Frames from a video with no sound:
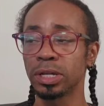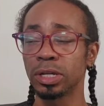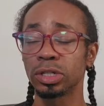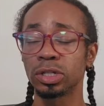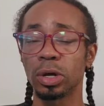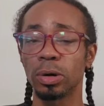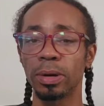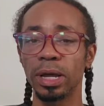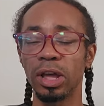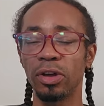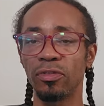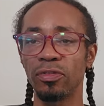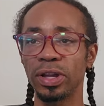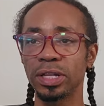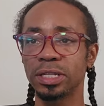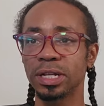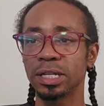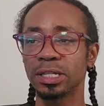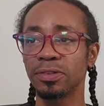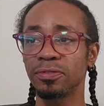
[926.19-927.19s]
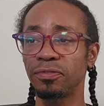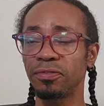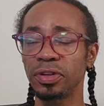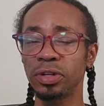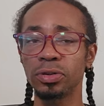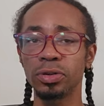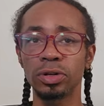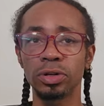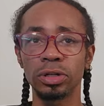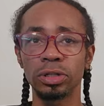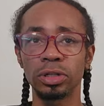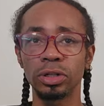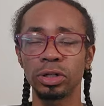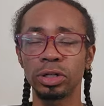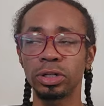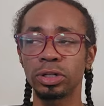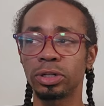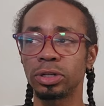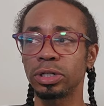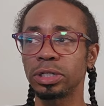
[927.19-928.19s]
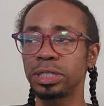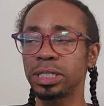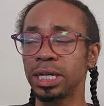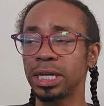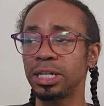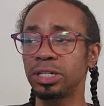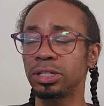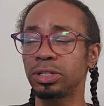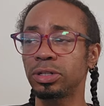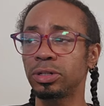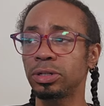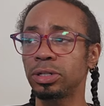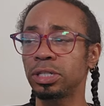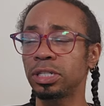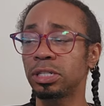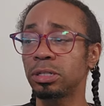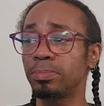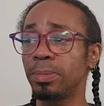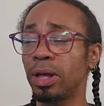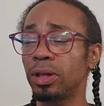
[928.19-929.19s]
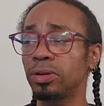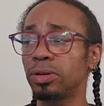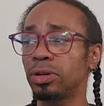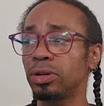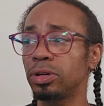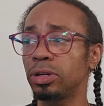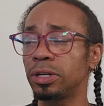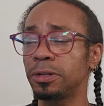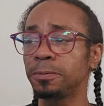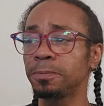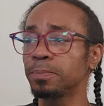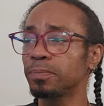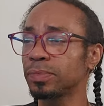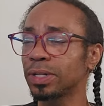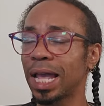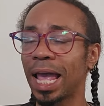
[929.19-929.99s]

So if it doesn't feel good, look good, taste good, smell good,